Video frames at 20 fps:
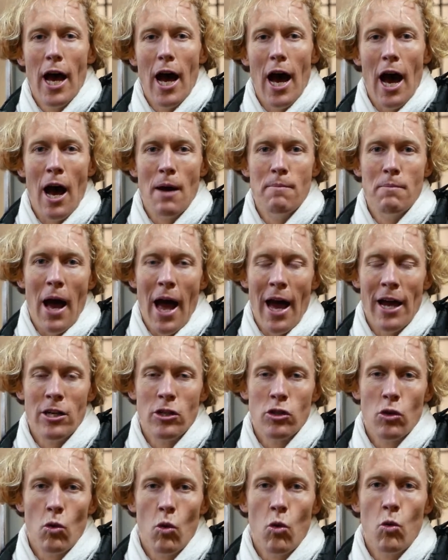
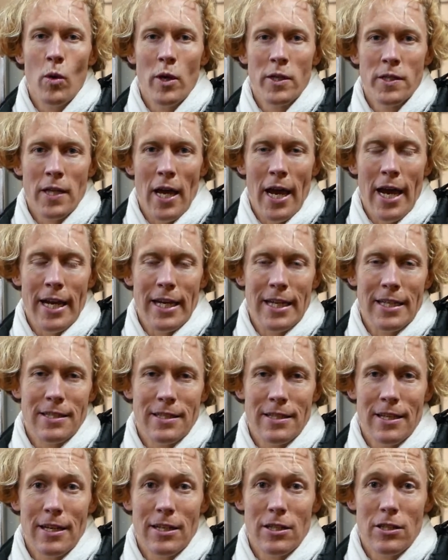and all we're saying
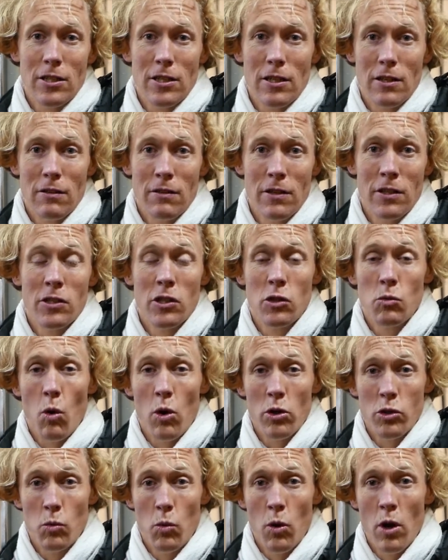is that this is
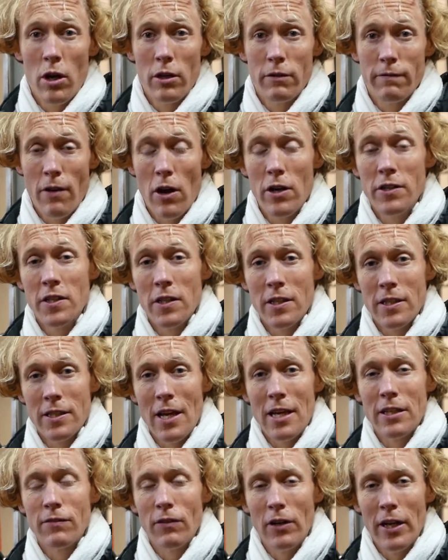what's worked very
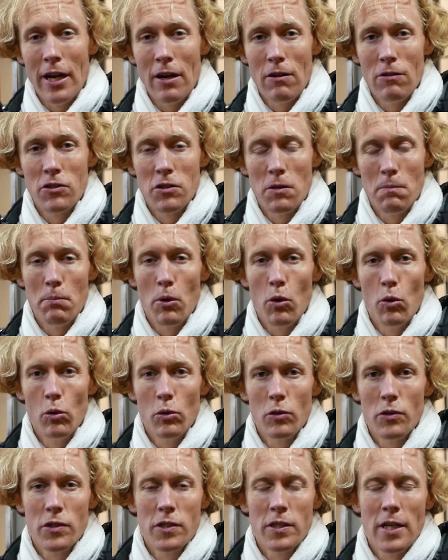successfully here at St
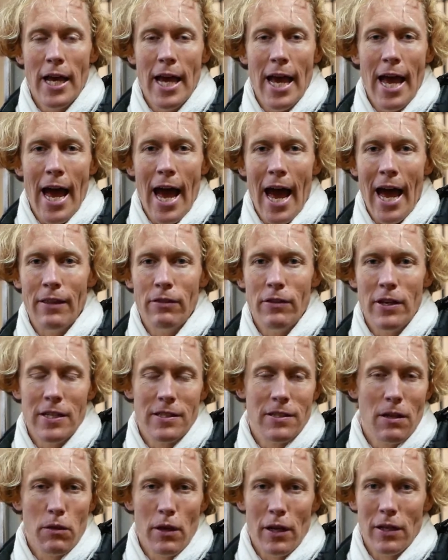Paul's, and
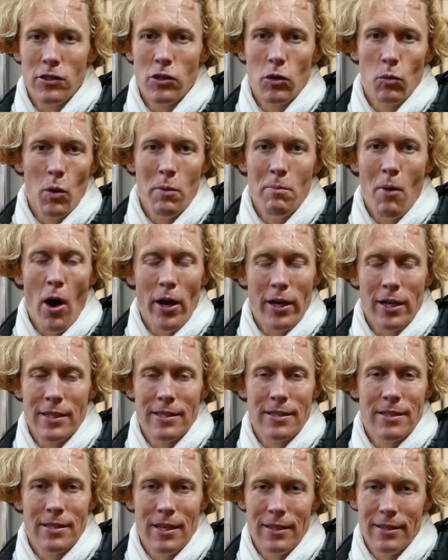these are things that we might
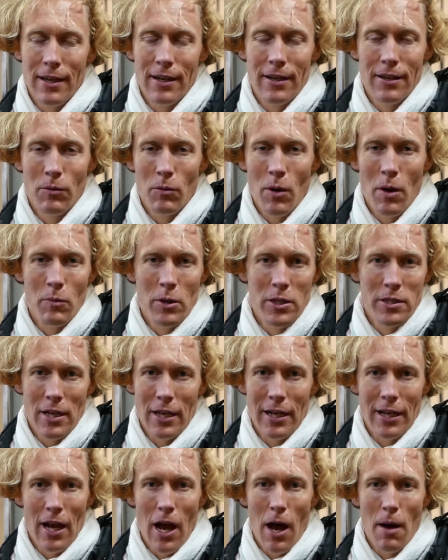consider when we're
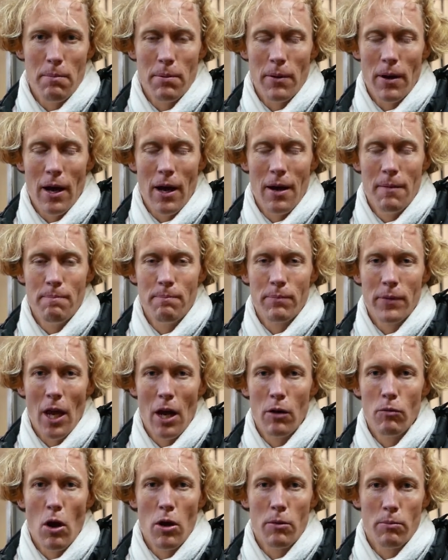setting up
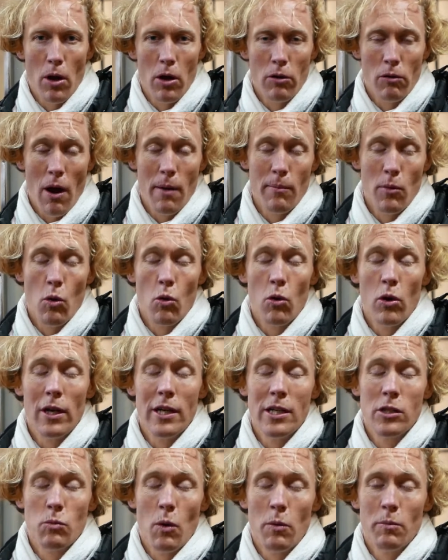a rowing programme, or at
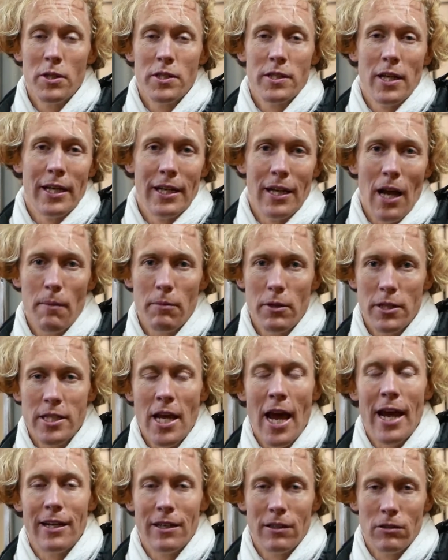least when we're setting up the
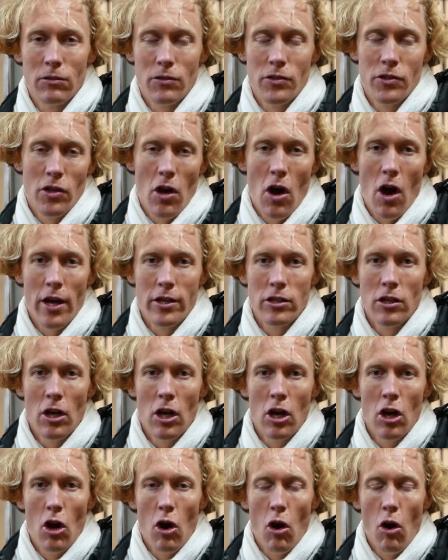technical side
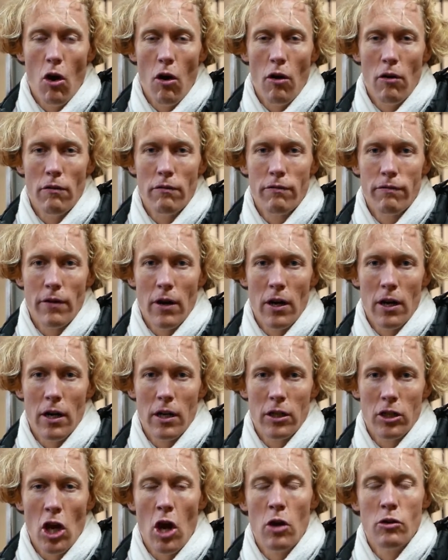of
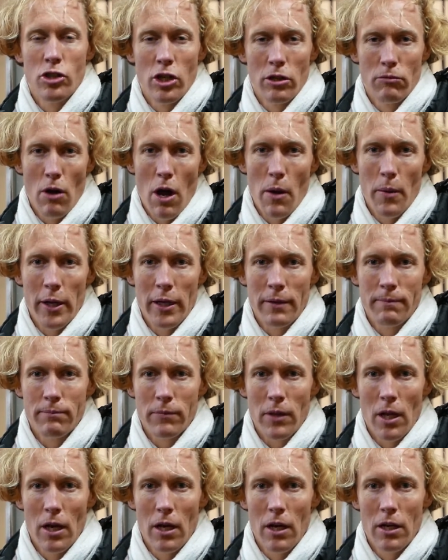coaching rowing
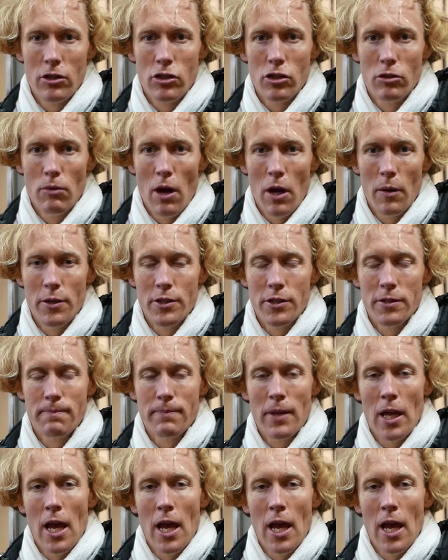to rowers.